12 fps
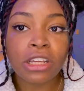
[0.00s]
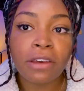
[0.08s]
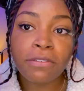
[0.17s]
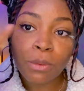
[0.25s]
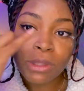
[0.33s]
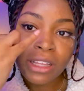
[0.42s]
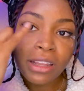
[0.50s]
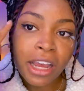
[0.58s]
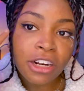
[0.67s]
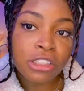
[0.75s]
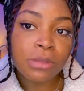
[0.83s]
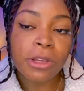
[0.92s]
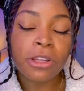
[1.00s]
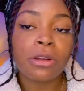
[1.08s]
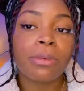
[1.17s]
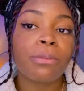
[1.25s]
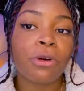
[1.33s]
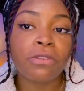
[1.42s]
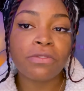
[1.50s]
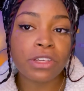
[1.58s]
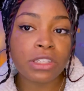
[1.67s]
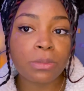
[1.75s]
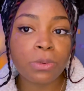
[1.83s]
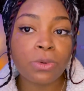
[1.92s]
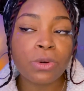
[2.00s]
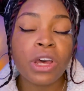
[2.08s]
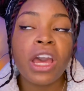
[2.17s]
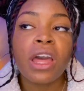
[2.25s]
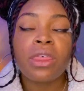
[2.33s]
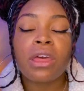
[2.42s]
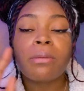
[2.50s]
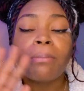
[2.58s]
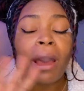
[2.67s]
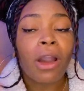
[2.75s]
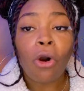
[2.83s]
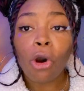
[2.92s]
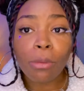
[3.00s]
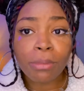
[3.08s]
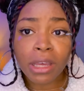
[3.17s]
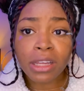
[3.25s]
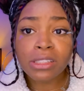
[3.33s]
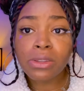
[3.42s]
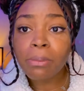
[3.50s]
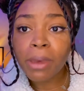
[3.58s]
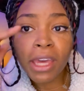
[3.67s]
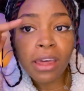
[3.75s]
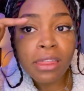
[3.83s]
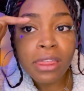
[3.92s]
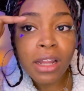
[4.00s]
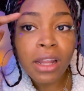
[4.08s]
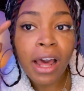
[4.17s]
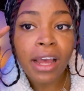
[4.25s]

If you want the liner to be a little bit more visible, then by all means make the line